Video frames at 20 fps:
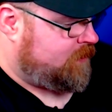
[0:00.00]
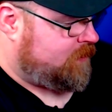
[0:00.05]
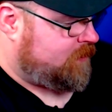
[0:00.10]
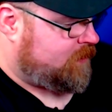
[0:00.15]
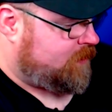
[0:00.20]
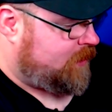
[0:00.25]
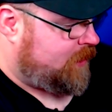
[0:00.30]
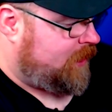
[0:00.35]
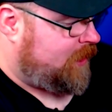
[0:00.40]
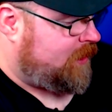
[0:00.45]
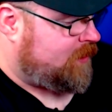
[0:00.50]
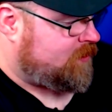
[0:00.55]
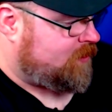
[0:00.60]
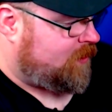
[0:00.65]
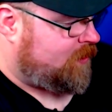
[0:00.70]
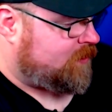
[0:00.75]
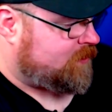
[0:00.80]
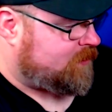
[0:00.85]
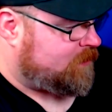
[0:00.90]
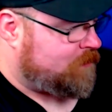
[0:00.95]
He's
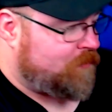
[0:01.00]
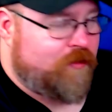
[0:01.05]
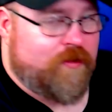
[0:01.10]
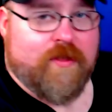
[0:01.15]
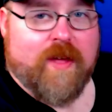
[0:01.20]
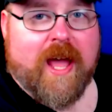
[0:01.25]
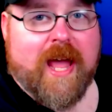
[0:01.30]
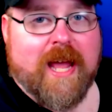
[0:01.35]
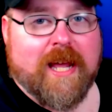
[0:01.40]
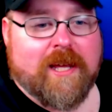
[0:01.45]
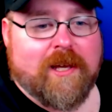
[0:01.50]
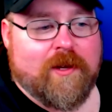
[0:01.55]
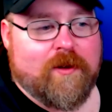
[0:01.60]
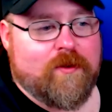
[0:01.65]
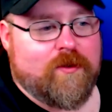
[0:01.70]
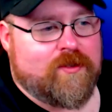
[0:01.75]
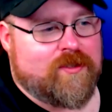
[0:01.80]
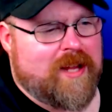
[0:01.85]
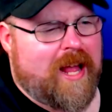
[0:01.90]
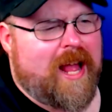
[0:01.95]
awesome. Thank you,
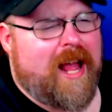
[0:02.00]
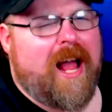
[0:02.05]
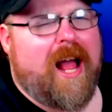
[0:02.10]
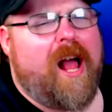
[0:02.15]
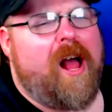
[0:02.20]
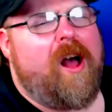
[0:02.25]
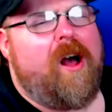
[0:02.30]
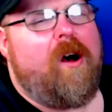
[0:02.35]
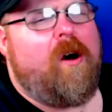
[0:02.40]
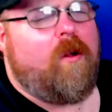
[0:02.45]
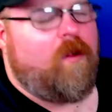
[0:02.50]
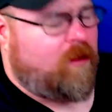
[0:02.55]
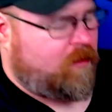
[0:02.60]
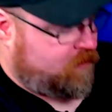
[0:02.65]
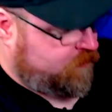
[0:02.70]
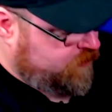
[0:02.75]
Sal.